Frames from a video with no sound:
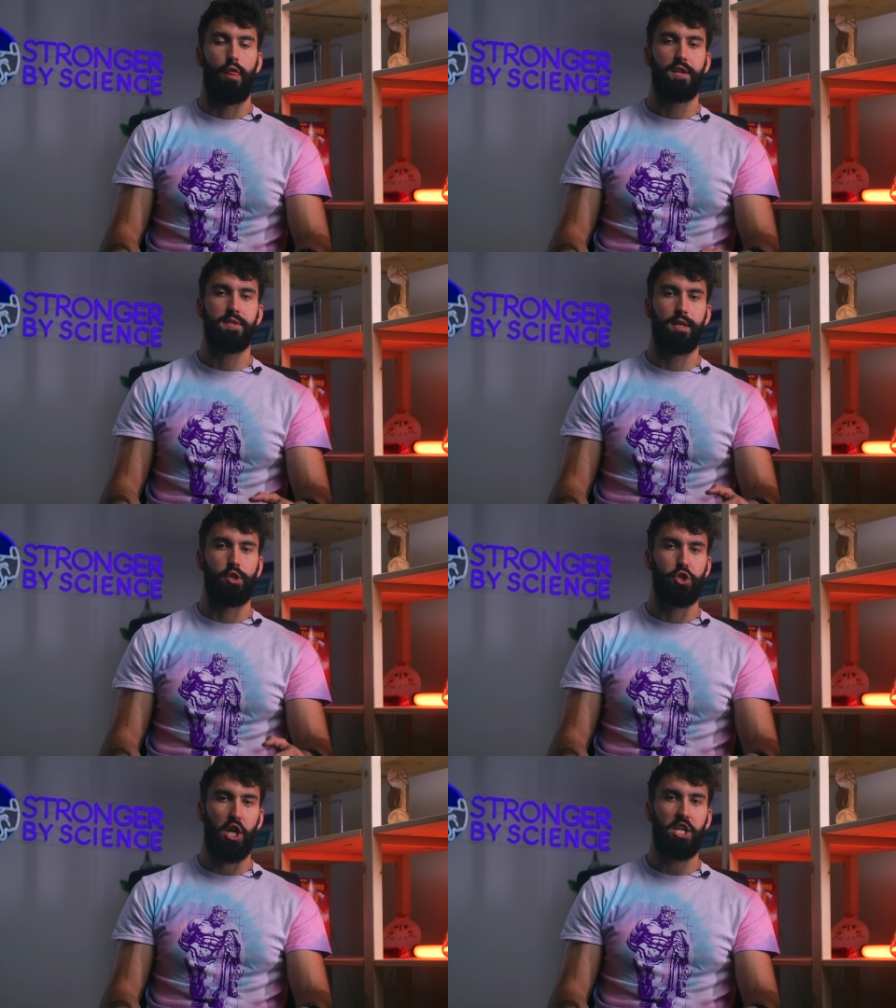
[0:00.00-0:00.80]
This
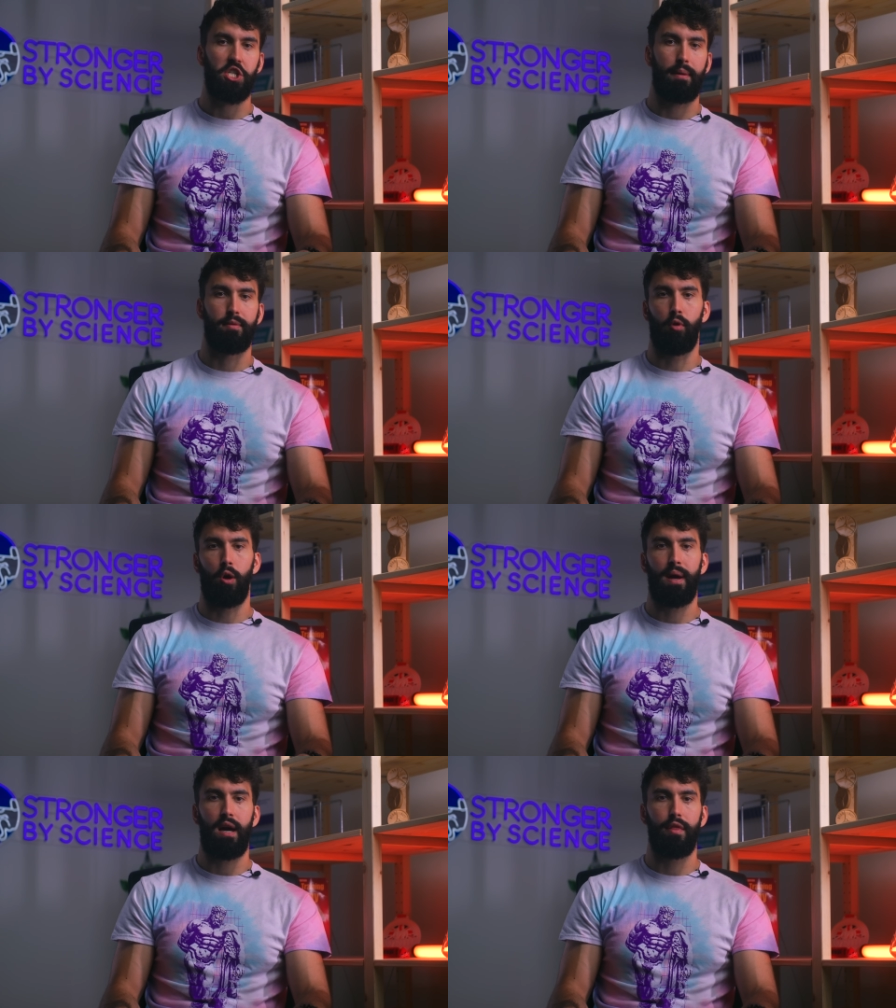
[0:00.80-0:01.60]
J-shaped
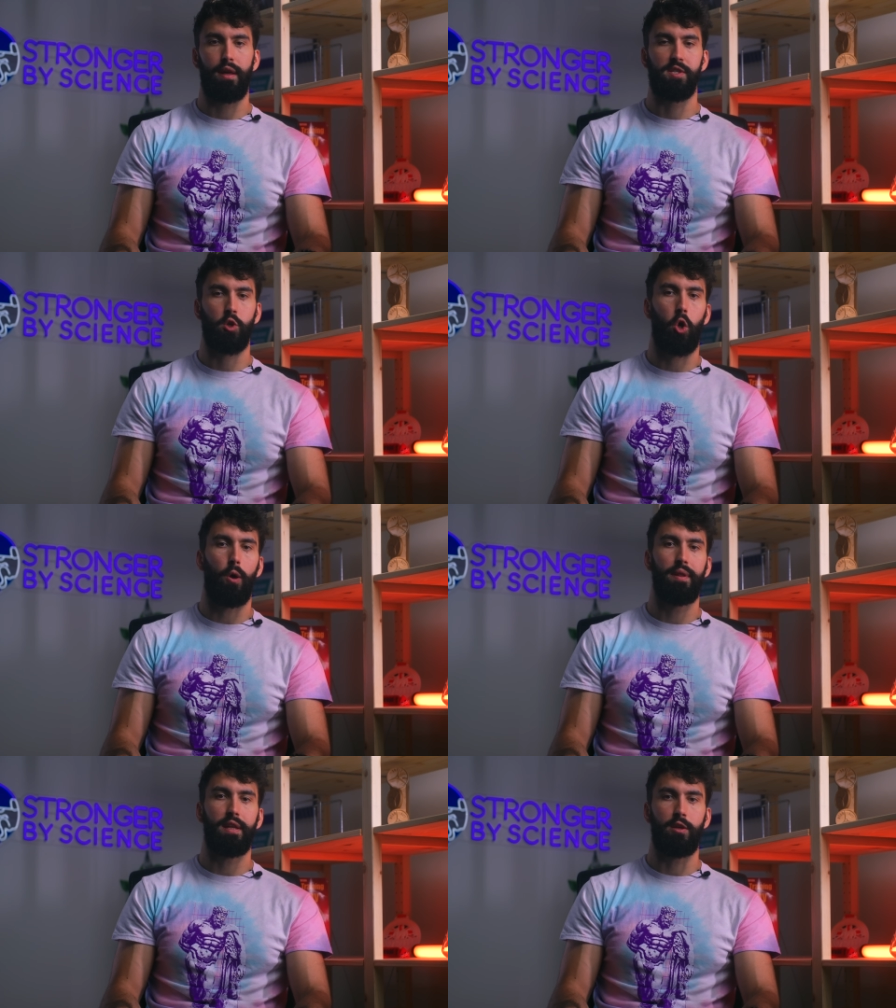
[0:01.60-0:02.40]
bar path is
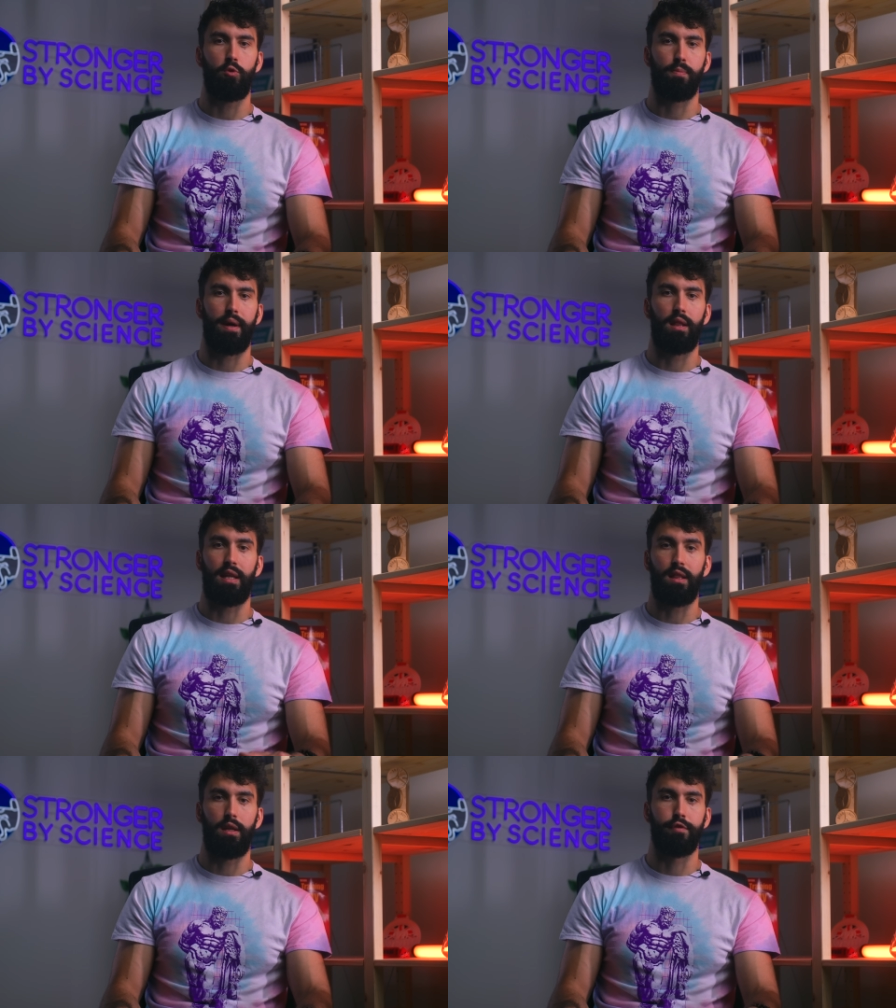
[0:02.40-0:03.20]
commonly used by
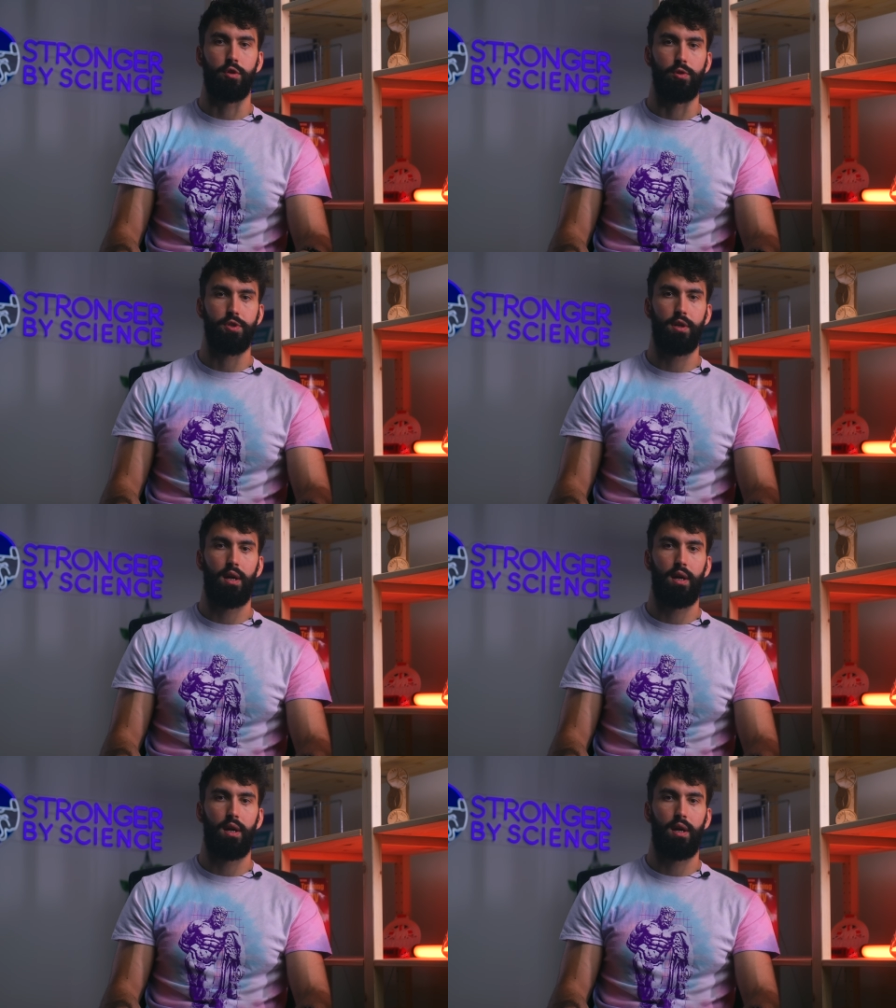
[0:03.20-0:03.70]
elite lifters.